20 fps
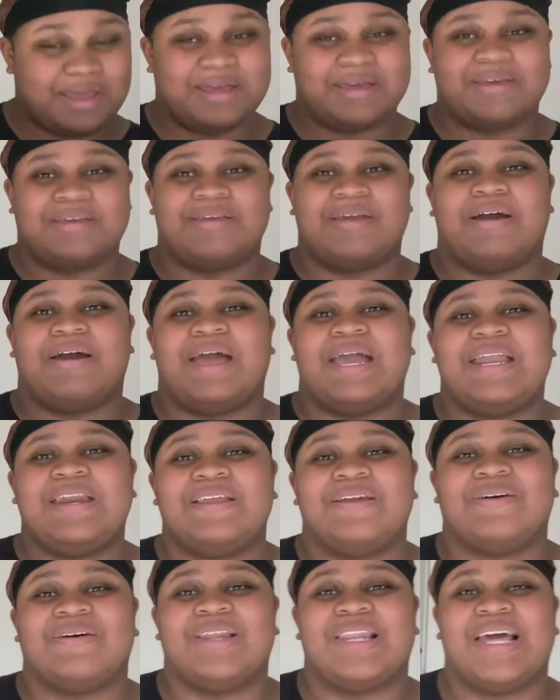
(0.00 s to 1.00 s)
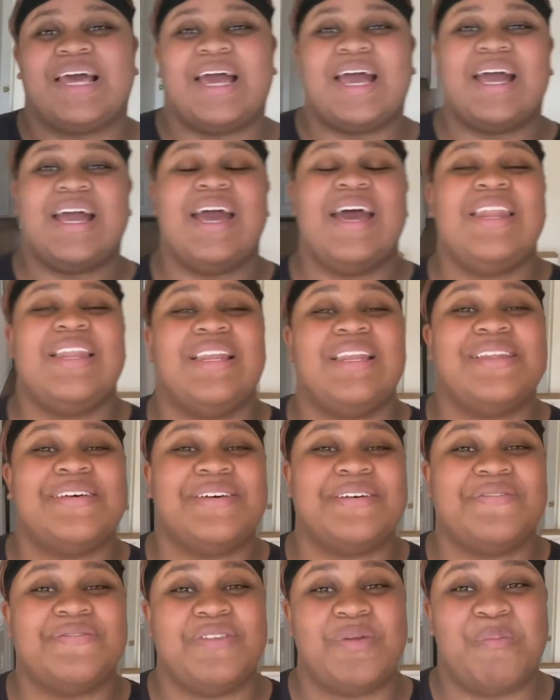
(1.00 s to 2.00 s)
Y'all, I ain't gonna lie, I kind of
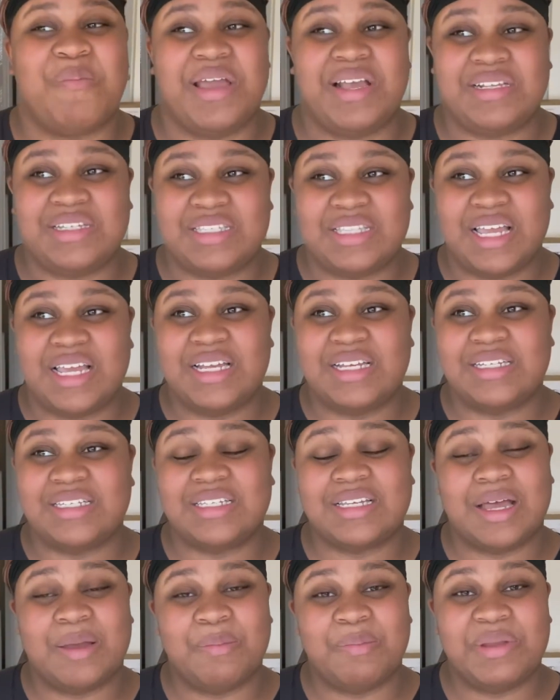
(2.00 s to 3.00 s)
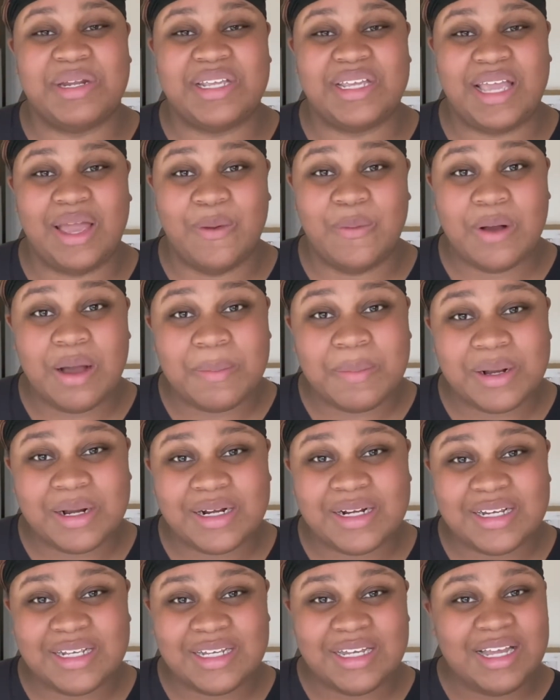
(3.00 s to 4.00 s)
love the Mainstays company at Walmart
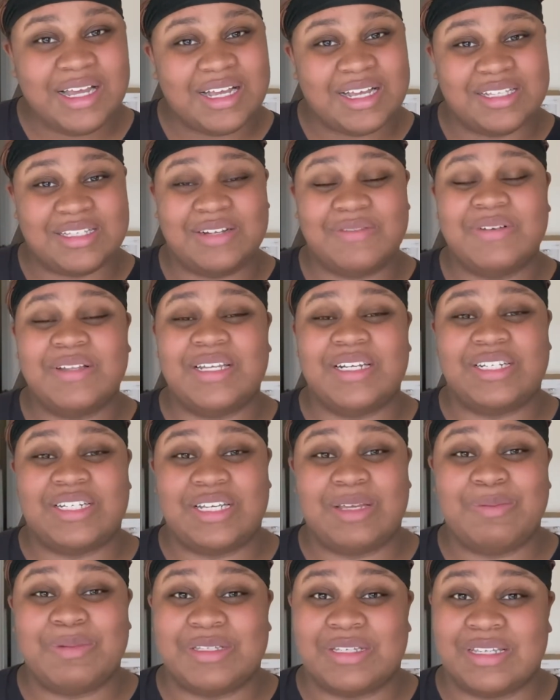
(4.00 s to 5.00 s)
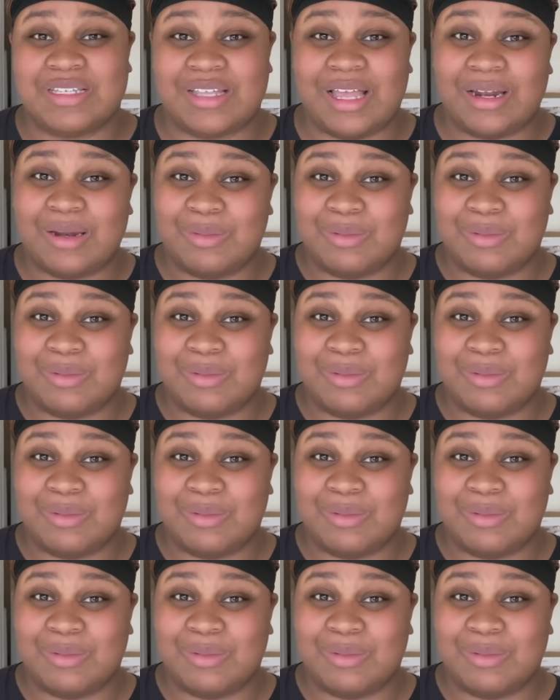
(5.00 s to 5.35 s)
because they're really cheap and sustainable.